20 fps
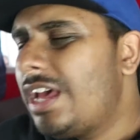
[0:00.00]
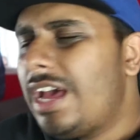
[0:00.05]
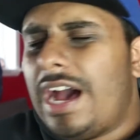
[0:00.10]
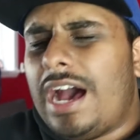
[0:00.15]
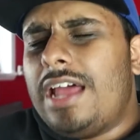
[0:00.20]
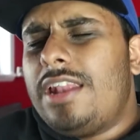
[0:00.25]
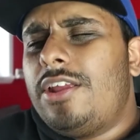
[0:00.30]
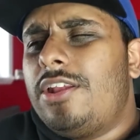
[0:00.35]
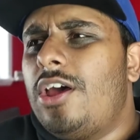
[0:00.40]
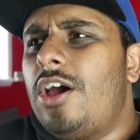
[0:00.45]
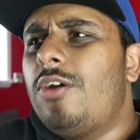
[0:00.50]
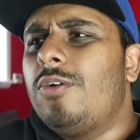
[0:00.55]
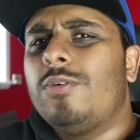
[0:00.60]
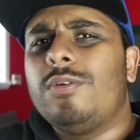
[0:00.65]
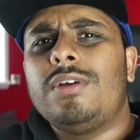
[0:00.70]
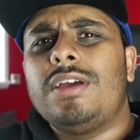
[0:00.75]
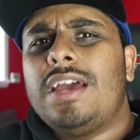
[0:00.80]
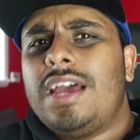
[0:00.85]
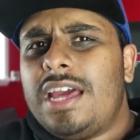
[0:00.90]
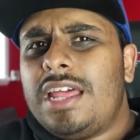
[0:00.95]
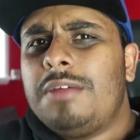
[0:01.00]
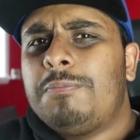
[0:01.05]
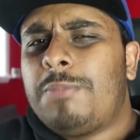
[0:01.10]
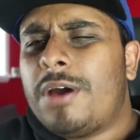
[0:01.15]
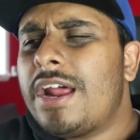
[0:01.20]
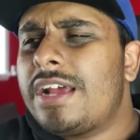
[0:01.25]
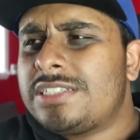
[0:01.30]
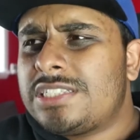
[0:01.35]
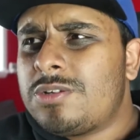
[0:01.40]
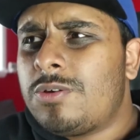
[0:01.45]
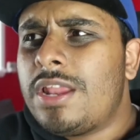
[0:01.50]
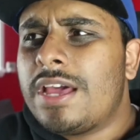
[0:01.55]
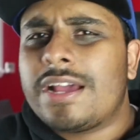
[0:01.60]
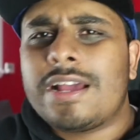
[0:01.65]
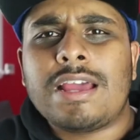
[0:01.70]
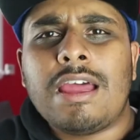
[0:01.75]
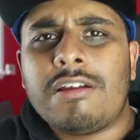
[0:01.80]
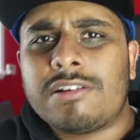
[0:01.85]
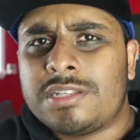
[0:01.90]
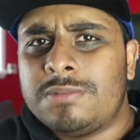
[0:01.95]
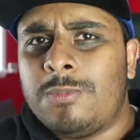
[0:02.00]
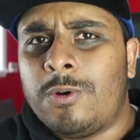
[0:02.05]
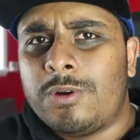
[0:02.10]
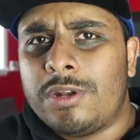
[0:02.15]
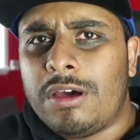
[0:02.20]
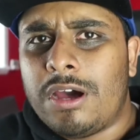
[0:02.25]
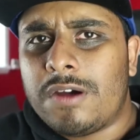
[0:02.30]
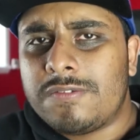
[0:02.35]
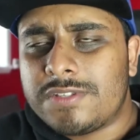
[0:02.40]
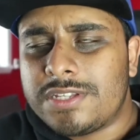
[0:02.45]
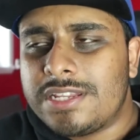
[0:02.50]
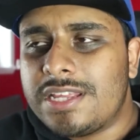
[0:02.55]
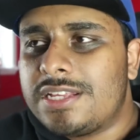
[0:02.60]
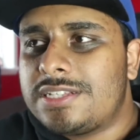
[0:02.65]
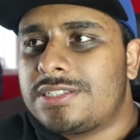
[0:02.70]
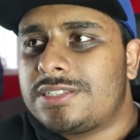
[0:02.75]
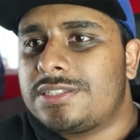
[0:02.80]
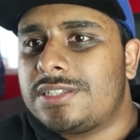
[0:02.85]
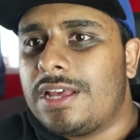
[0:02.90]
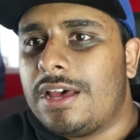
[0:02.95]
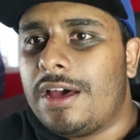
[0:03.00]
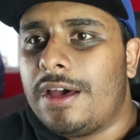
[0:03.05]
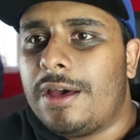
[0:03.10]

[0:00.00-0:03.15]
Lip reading: I don't know, but I still like a character more now after this.